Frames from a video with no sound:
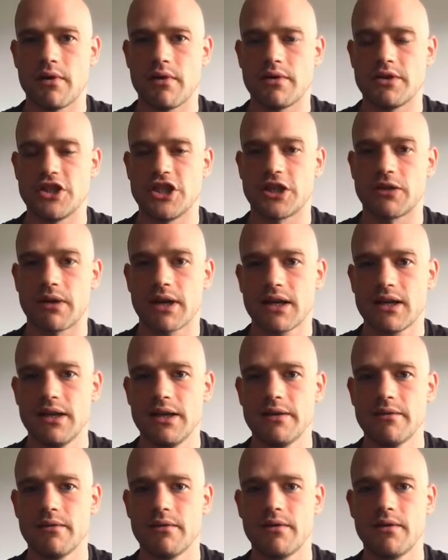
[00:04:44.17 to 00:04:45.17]

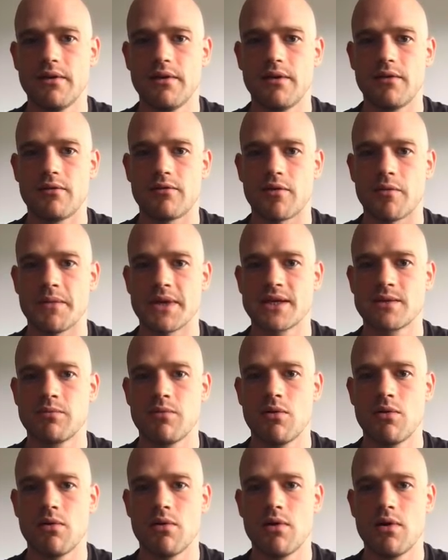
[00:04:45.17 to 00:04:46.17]
directly from
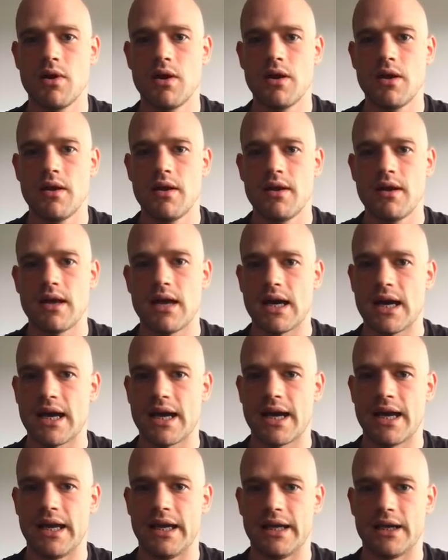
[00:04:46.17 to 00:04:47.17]
Expo,
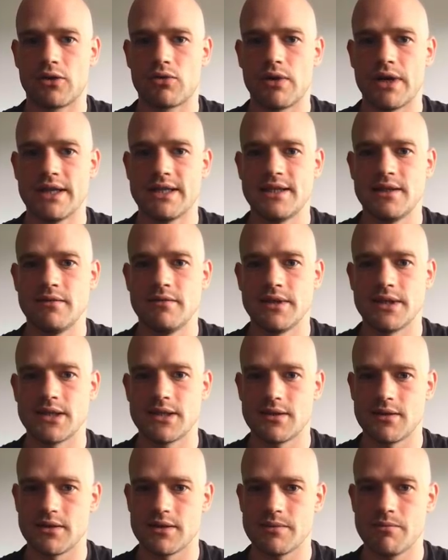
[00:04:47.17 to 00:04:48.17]
I created
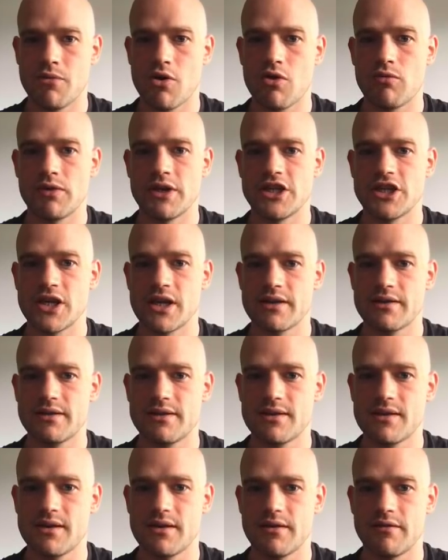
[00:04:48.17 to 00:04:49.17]
this small
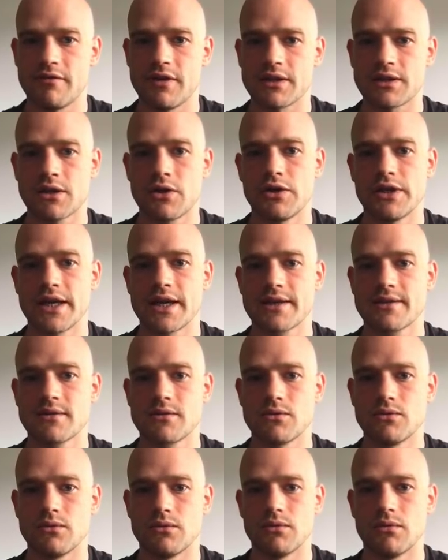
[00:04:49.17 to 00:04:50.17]
widget that connects
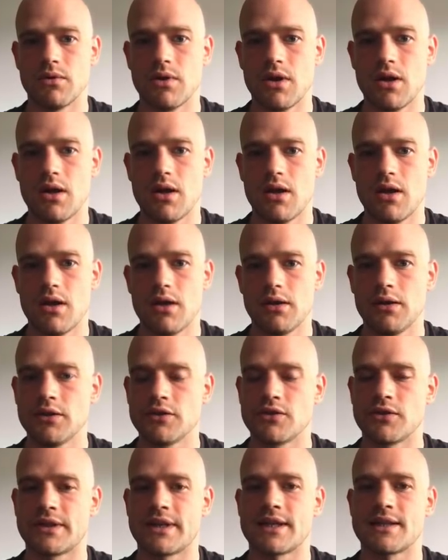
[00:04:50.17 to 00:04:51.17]
to
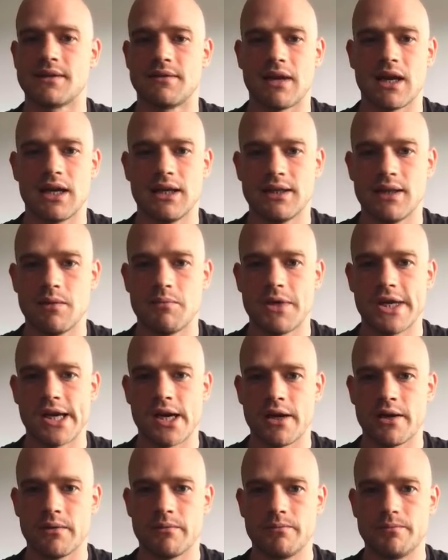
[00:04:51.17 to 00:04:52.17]
the TestFlight
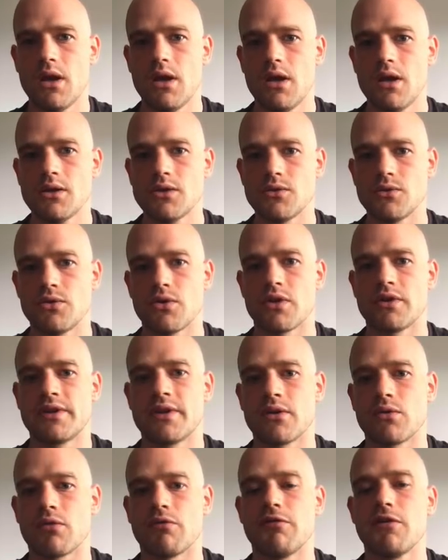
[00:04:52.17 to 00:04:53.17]
API. So you
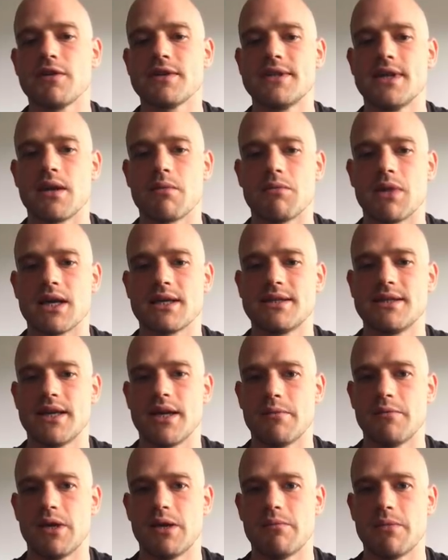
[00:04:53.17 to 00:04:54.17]
enter your first name, last
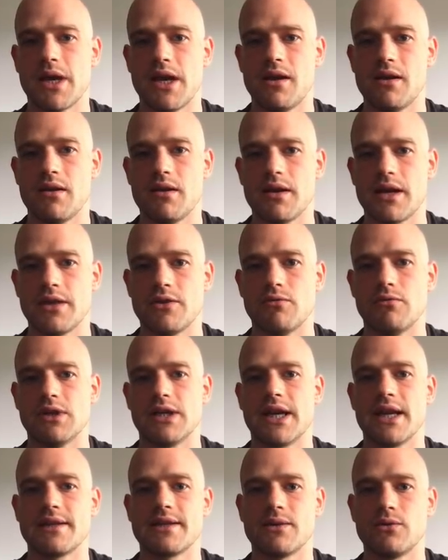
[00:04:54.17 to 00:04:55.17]
name, email, and you would
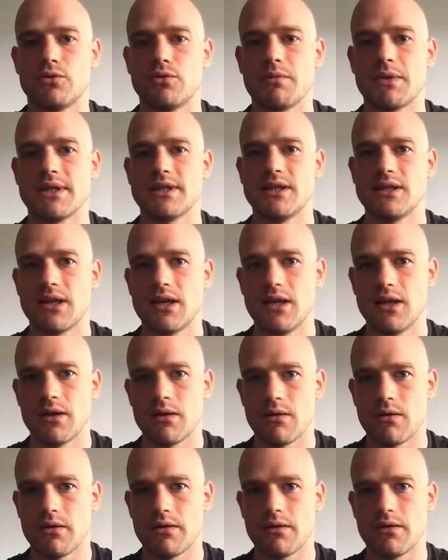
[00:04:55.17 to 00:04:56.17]
get automatically
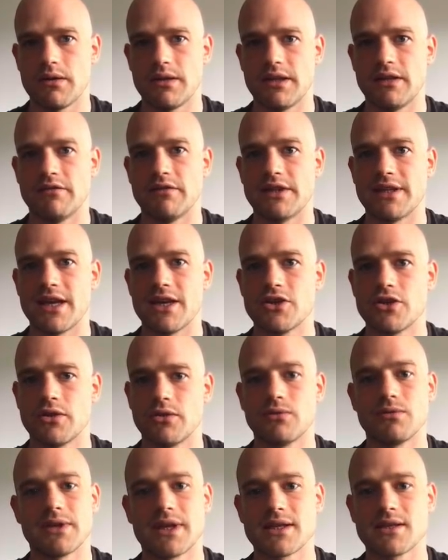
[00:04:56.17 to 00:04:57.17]
an invitation
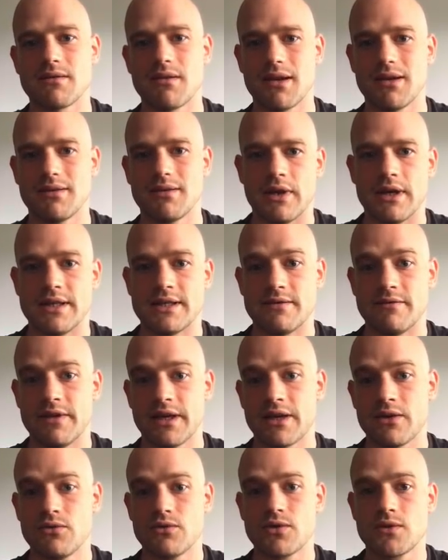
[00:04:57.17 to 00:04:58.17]
to TestFlight. It's
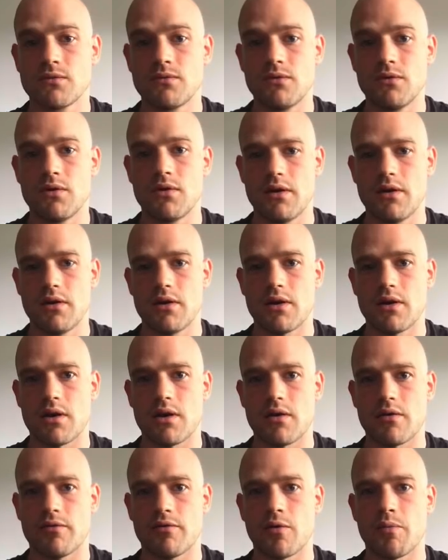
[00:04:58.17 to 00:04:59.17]
very useful
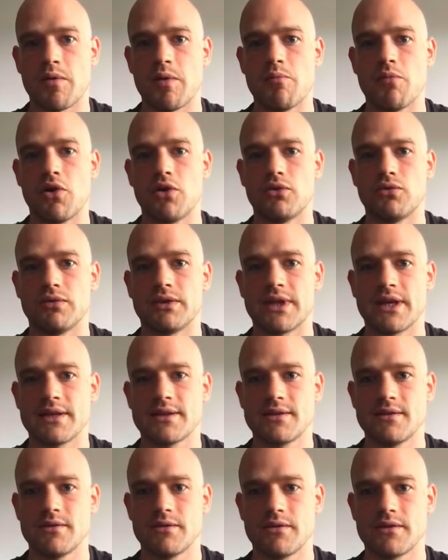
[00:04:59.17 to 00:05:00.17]
for people to
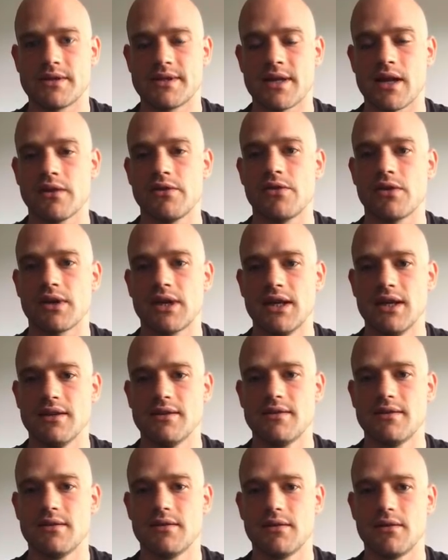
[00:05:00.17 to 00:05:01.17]
test the starter kit
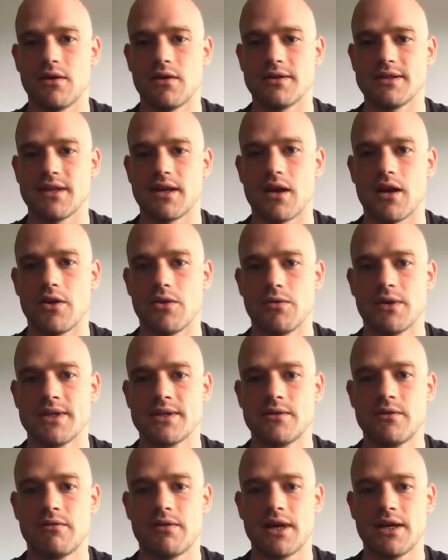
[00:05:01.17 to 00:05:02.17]
on their iOS
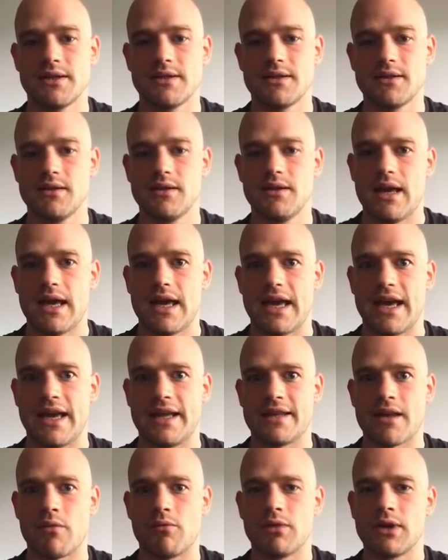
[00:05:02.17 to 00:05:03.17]
device.
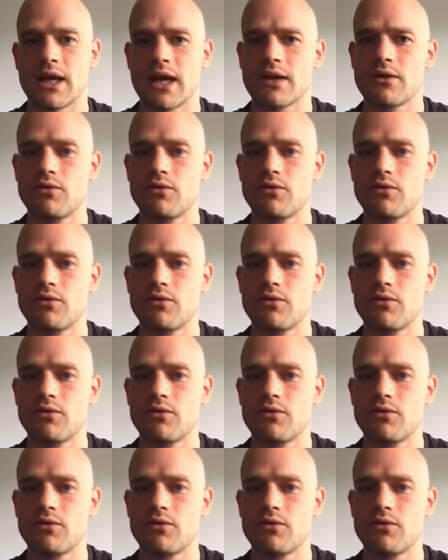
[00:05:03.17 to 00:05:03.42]
And I would like